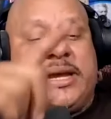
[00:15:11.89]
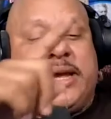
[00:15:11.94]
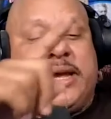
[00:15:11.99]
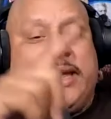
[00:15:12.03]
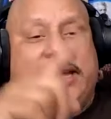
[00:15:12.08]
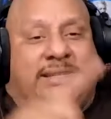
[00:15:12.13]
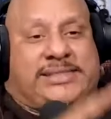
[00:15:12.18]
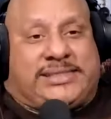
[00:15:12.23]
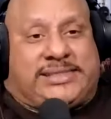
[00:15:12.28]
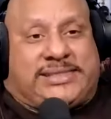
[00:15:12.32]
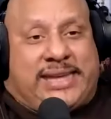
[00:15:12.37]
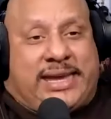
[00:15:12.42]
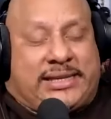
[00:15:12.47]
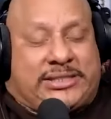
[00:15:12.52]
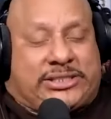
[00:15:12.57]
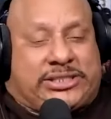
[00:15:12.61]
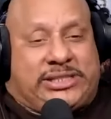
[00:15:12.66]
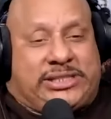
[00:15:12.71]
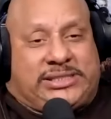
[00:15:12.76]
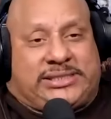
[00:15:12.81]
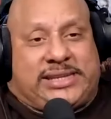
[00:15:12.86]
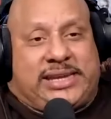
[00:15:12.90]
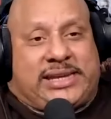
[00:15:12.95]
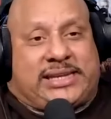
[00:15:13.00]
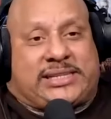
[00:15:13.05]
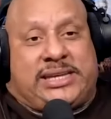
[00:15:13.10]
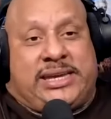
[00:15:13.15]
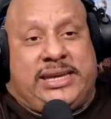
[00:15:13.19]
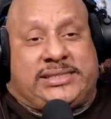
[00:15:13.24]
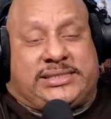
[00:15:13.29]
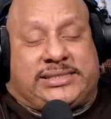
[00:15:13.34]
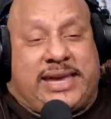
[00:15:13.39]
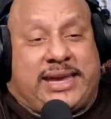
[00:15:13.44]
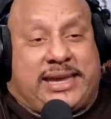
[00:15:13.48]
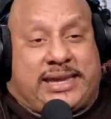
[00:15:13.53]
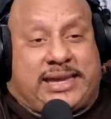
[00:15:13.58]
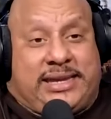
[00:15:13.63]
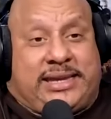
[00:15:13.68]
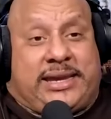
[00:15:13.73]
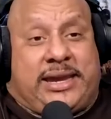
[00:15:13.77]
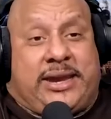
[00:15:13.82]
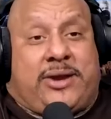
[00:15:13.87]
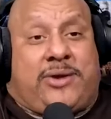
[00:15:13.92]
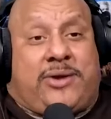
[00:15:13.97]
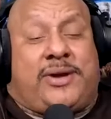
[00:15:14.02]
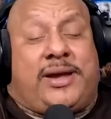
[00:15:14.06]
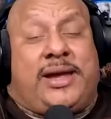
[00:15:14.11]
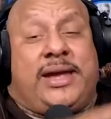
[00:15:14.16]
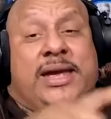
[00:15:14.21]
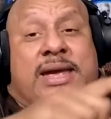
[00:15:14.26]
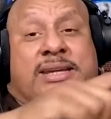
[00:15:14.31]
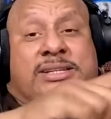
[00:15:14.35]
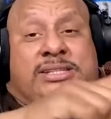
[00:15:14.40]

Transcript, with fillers: He's sick. She's sick. He's taking care of her.